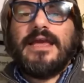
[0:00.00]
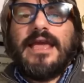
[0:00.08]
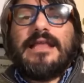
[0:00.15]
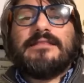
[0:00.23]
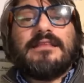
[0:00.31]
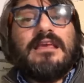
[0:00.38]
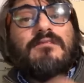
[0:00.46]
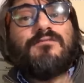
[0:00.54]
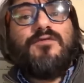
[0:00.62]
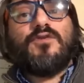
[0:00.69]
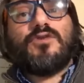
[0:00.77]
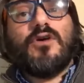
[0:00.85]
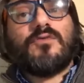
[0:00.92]
And if
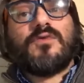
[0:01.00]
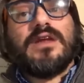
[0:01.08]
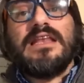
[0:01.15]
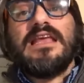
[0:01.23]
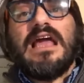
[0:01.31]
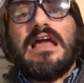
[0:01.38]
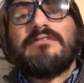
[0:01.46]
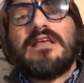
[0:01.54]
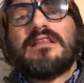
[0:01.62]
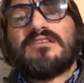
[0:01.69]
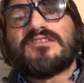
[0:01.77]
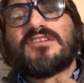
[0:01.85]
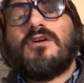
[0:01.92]
you don't really have
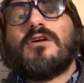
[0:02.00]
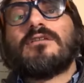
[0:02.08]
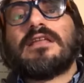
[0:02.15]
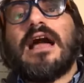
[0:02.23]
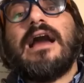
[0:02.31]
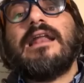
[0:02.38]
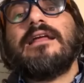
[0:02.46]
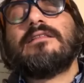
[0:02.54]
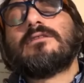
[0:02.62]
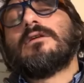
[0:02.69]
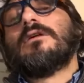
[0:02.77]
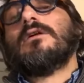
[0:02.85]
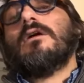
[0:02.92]
that strong
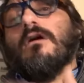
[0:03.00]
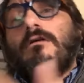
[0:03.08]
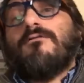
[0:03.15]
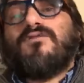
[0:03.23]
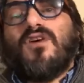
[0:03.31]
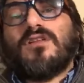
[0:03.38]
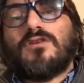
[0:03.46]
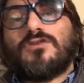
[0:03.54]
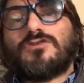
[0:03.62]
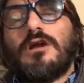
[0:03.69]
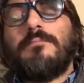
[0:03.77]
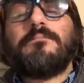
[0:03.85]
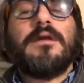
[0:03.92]
talent on
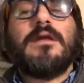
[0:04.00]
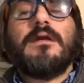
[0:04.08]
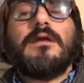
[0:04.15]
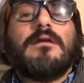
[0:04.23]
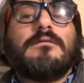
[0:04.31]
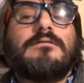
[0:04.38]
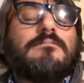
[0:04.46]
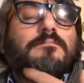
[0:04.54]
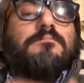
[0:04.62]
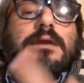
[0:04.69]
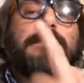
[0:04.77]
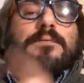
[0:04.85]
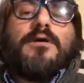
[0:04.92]
Photoshop,
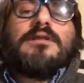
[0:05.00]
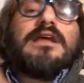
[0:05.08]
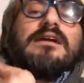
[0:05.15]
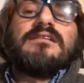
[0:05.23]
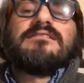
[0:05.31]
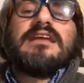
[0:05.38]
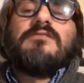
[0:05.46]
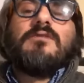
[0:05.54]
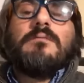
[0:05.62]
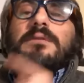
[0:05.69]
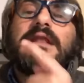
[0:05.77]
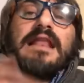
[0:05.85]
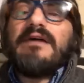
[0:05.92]
people on the other side will
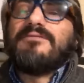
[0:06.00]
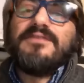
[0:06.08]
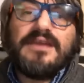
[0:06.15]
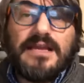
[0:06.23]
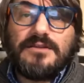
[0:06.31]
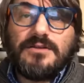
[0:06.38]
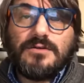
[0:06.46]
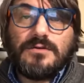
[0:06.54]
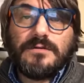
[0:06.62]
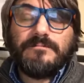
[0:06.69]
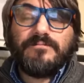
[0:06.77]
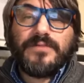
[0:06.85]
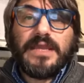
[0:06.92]
be laughing at you.
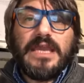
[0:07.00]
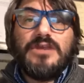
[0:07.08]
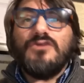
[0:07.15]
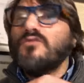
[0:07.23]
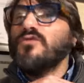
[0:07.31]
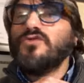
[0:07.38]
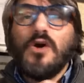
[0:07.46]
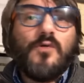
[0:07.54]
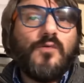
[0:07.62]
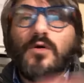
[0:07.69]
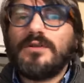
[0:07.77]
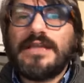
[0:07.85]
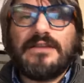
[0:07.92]
And you don't
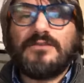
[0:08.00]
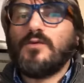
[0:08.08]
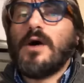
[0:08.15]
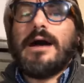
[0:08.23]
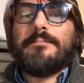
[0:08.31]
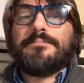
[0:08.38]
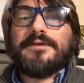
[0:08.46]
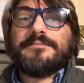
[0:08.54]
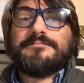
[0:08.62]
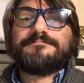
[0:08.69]
want that to happen.